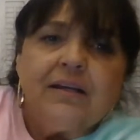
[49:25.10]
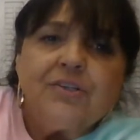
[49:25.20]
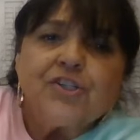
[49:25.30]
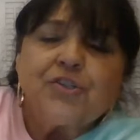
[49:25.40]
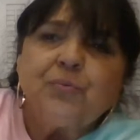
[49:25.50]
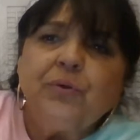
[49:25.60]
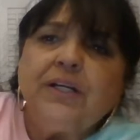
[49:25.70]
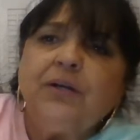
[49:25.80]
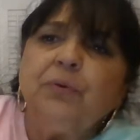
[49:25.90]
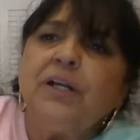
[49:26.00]
Just
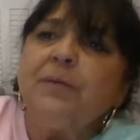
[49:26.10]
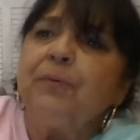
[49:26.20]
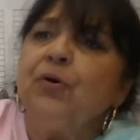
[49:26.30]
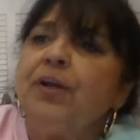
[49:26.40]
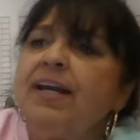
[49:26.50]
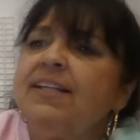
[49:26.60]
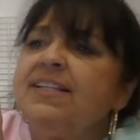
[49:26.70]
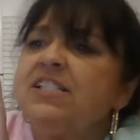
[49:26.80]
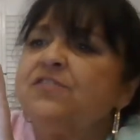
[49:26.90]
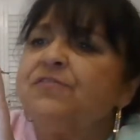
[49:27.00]
really, really pretty. And
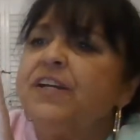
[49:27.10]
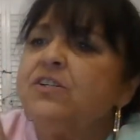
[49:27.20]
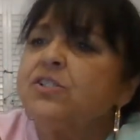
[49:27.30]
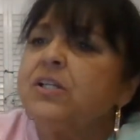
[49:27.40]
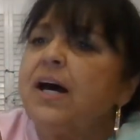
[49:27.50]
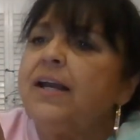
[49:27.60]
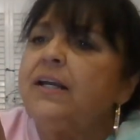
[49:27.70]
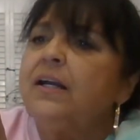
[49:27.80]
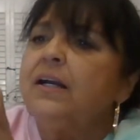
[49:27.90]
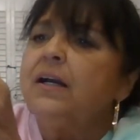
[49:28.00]
this feels
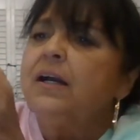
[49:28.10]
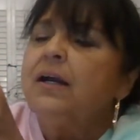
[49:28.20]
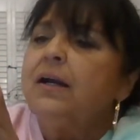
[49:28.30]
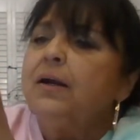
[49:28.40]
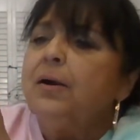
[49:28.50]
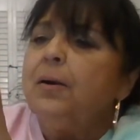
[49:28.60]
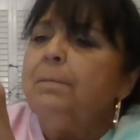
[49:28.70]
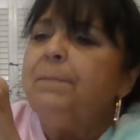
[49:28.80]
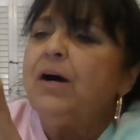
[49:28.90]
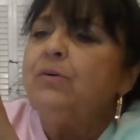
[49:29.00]
like
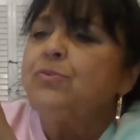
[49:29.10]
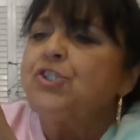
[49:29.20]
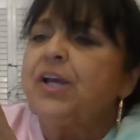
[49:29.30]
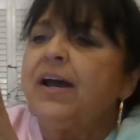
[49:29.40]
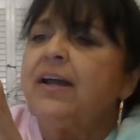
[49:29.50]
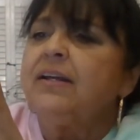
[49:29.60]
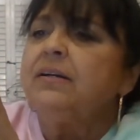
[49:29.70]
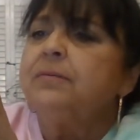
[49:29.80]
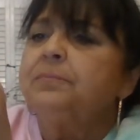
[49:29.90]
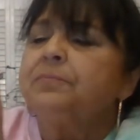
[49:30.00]
bone china.